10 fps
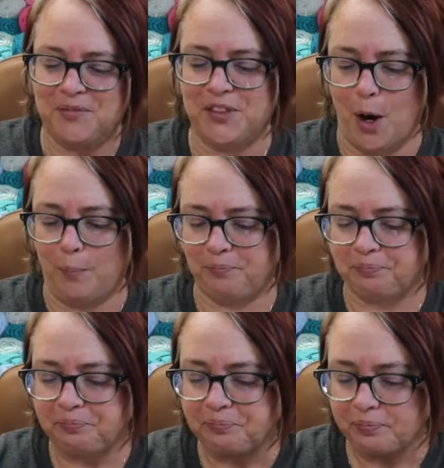So,
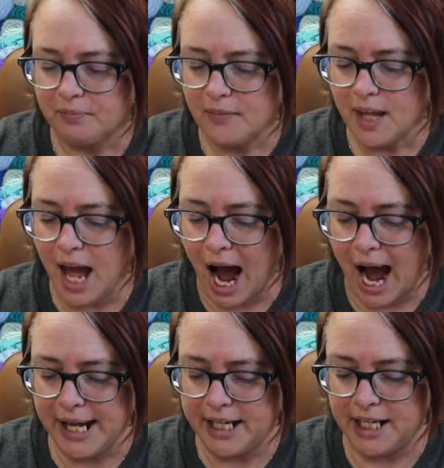
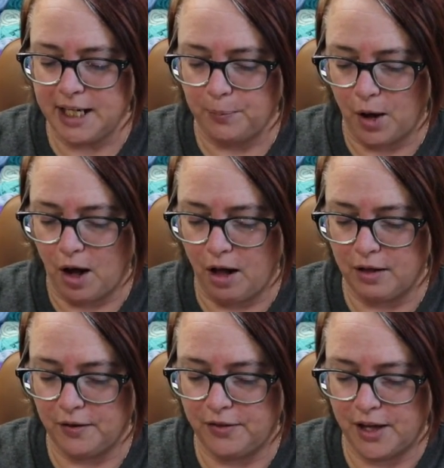I keep
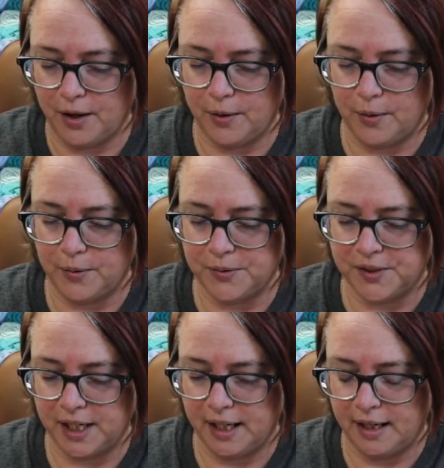all of
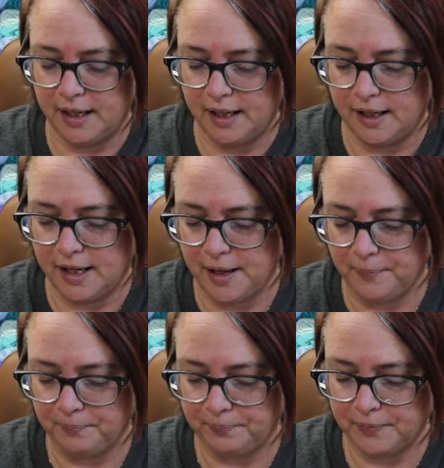those in
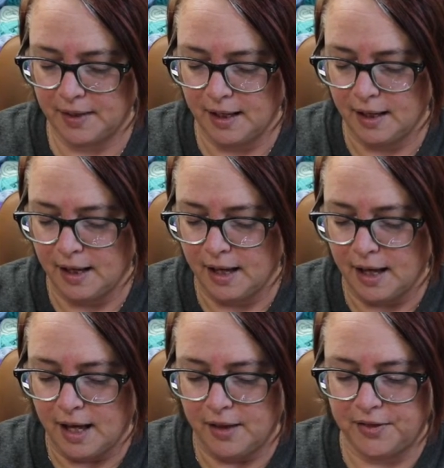
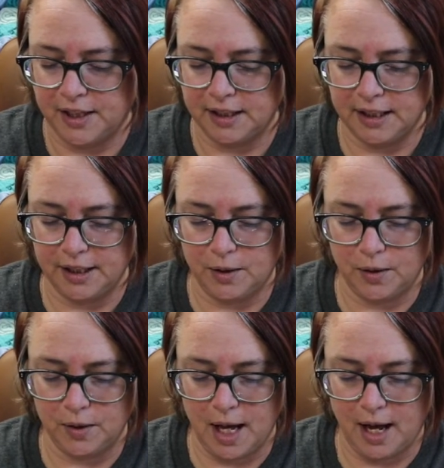the
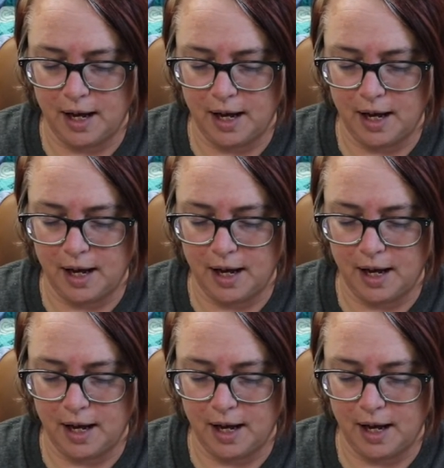little